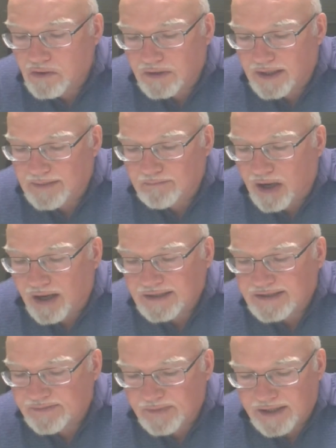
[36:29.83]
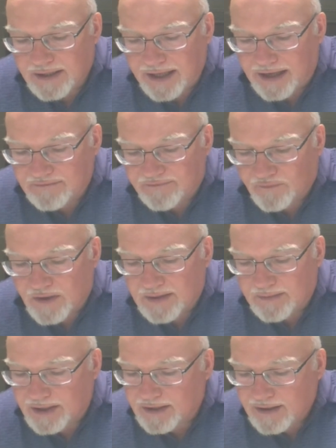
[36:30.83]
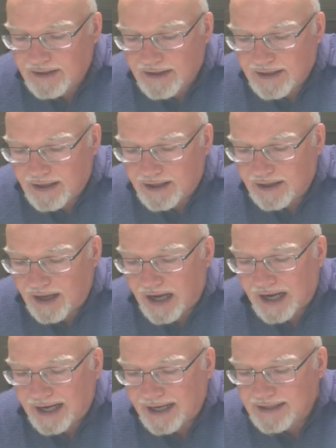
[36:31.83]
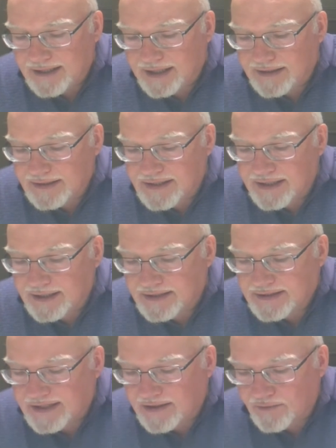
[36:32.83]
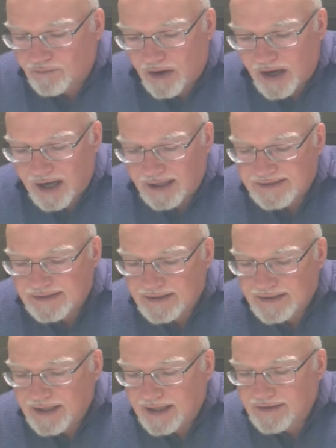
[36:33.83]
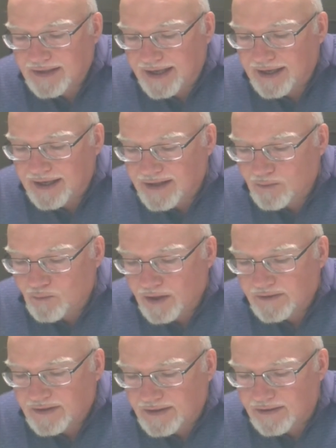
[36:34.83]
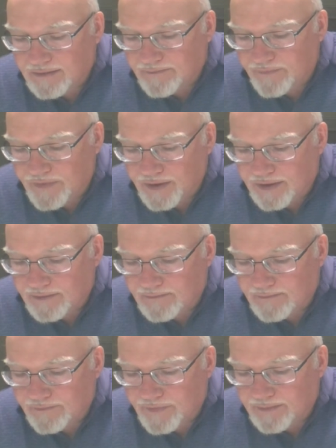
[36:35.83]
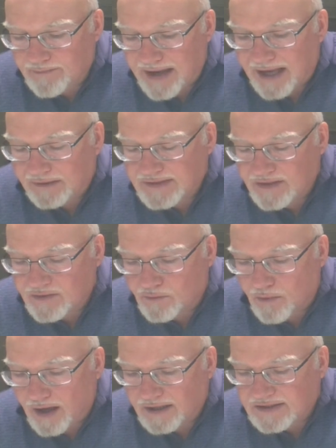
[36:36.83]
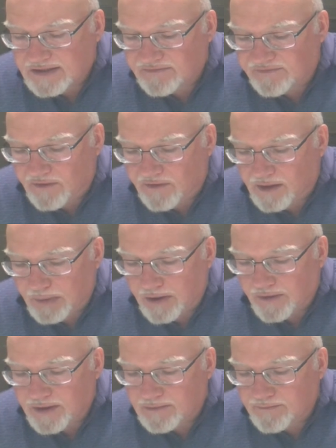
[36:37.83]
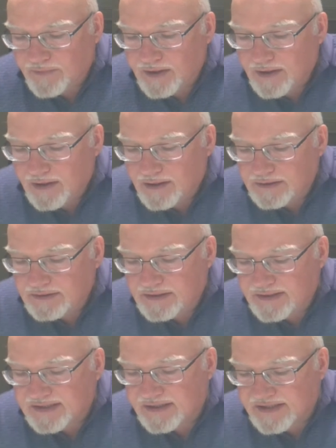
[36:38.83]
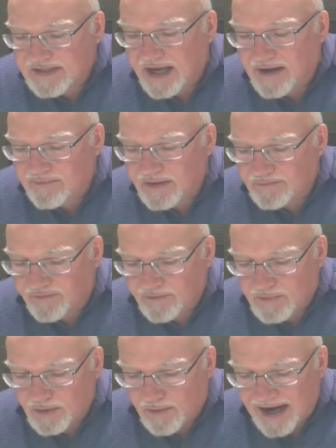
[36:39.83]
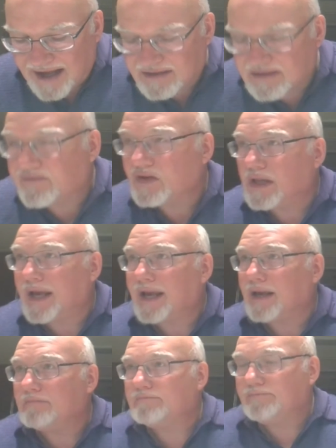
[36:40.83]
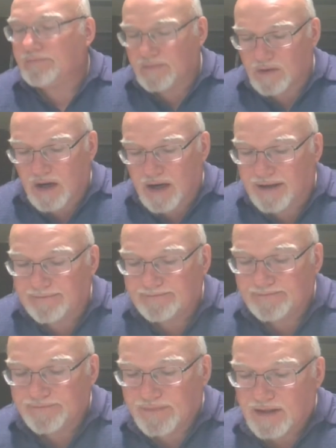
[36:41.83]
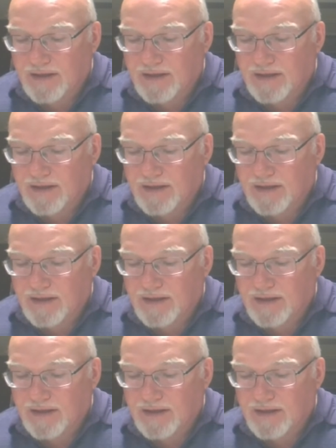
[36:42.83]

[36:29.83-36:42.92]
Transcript: lowly bondsmen and freemen, hide in the dens and in the rocks, and they want the mountains and the rocks to fall upon them, just to save them from the wrath of the Lamb, right?